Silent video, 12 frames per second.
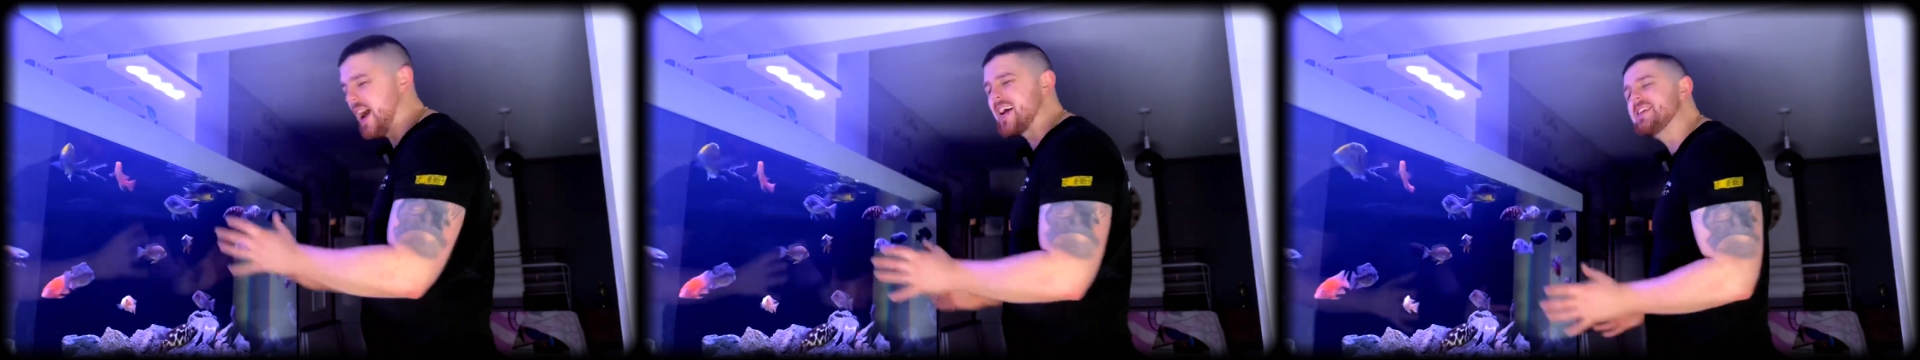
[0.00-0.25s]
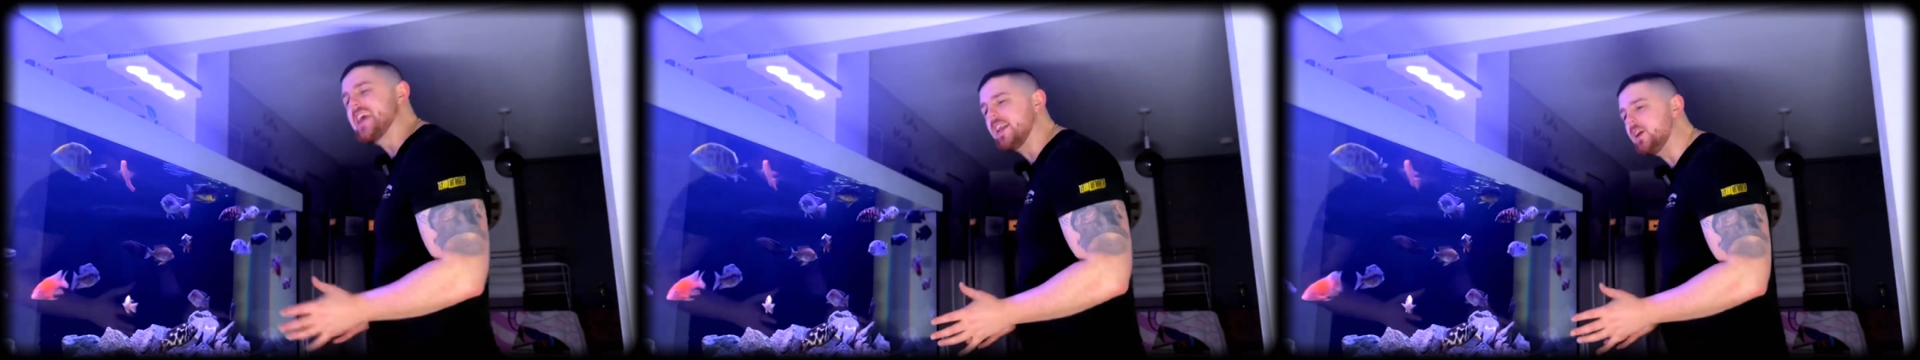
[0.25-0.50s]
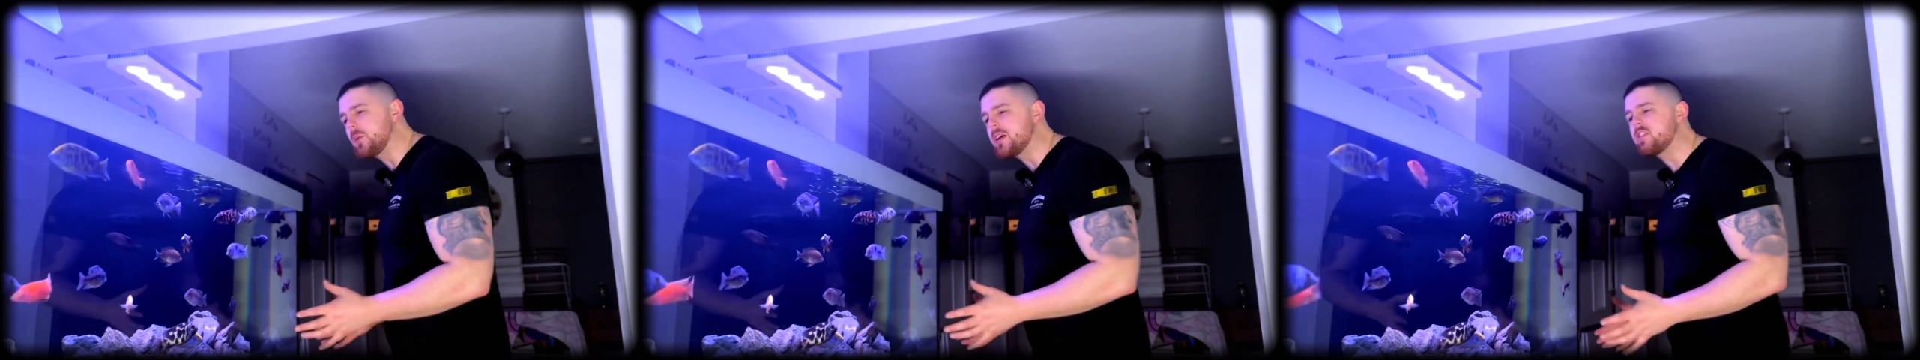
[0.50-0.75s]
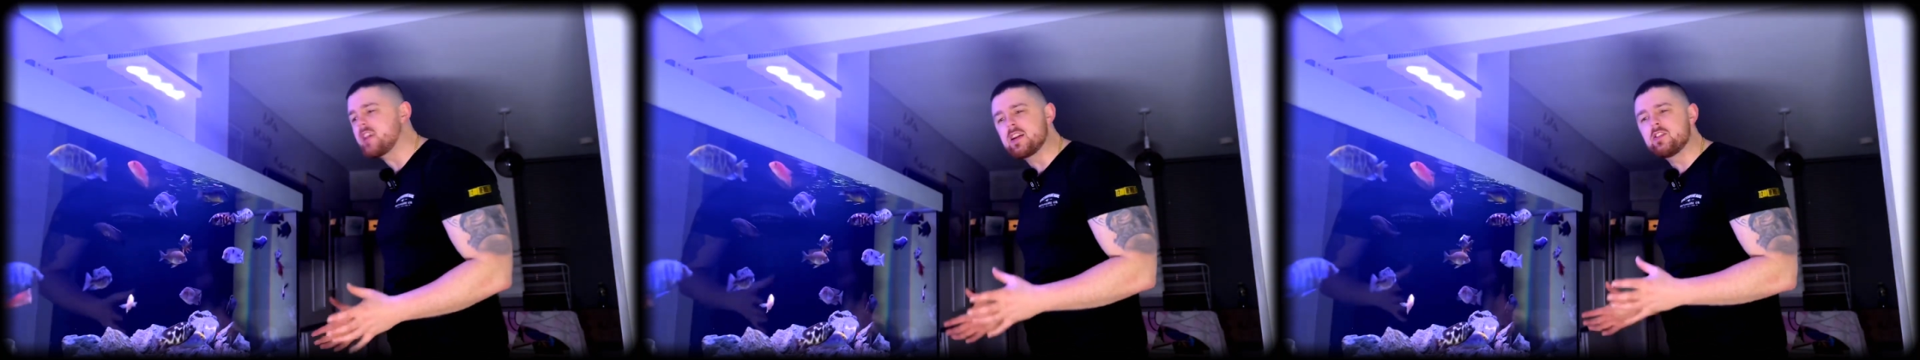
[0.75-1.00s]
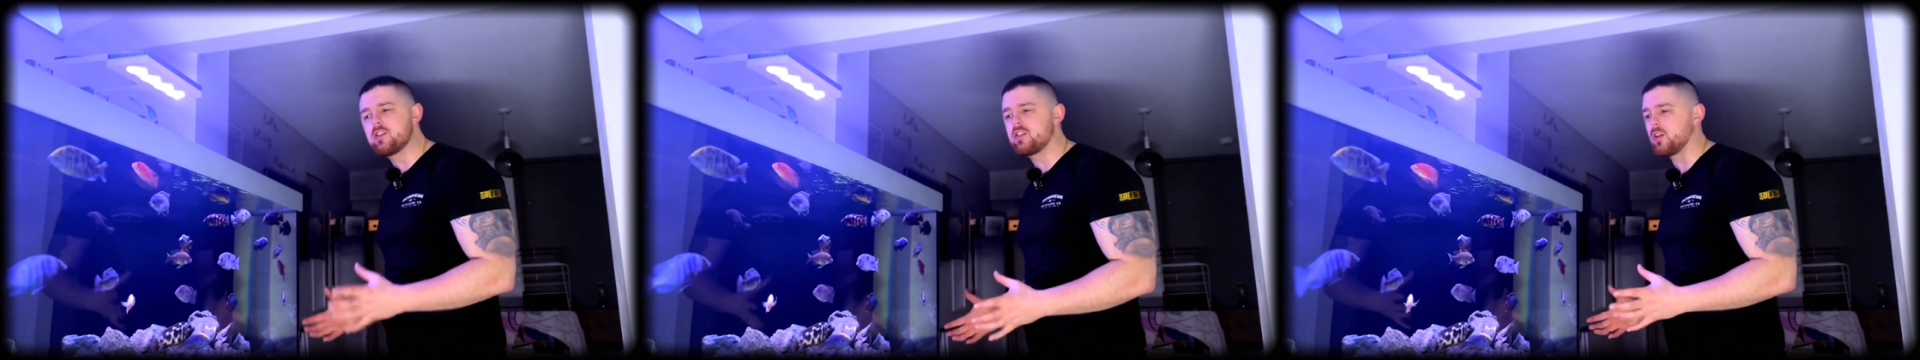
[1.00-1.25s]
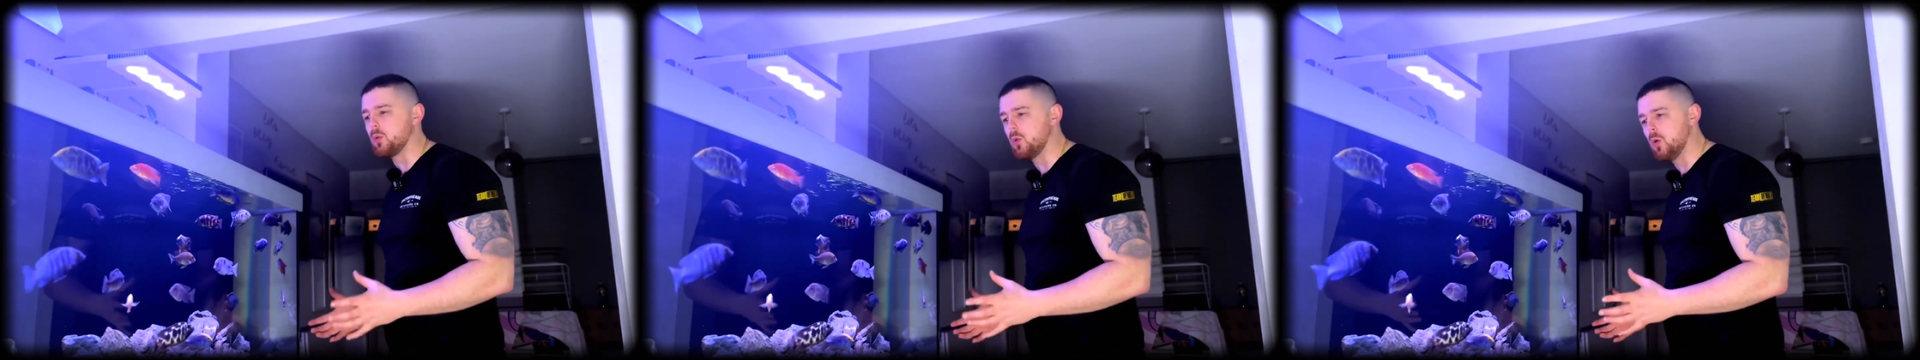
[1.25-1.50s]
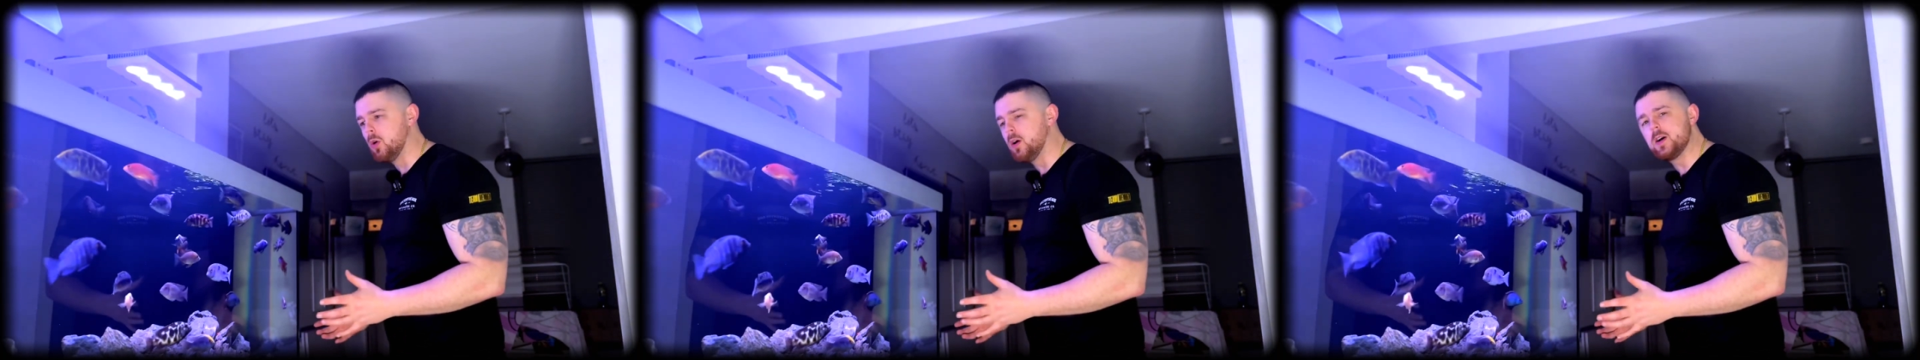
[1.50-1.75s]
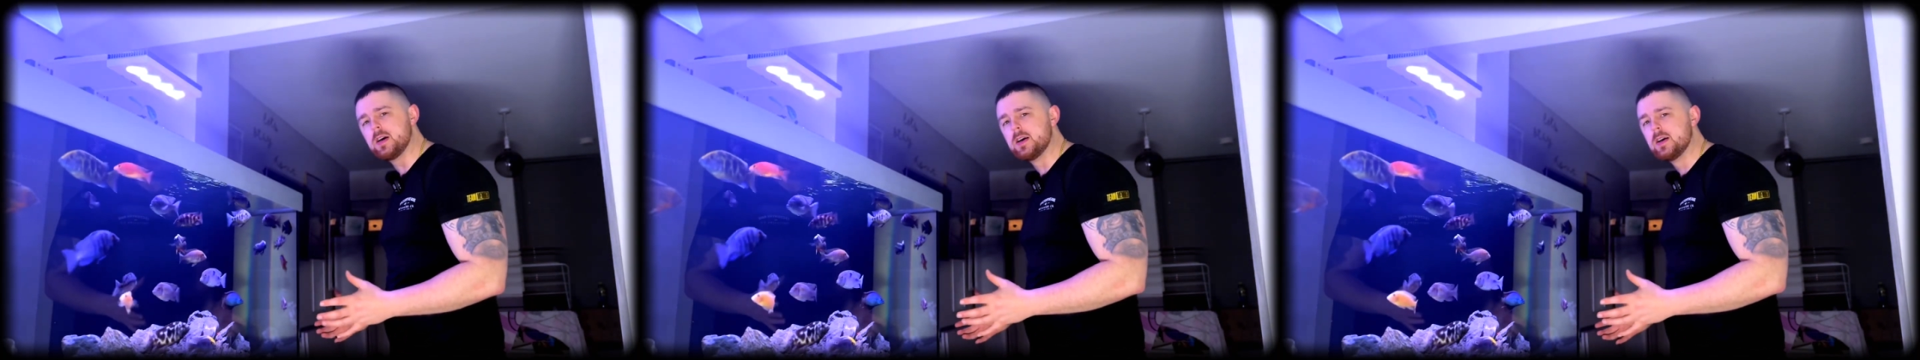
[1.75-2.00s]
that yellowy tinge to the water.